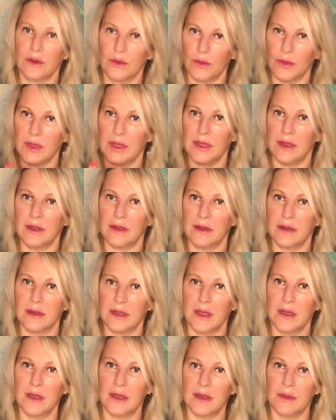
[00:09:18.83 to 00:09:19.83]
with
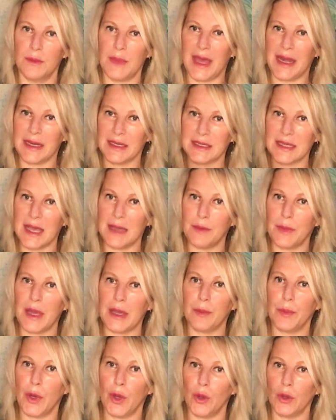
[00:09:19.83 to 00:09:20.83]
manic type
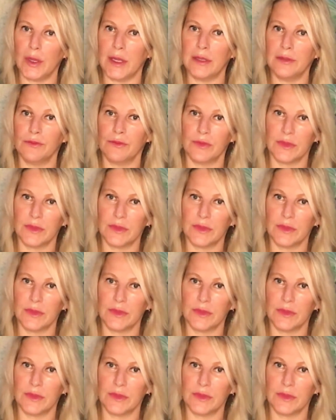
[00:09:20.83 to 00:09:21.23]
bipolar.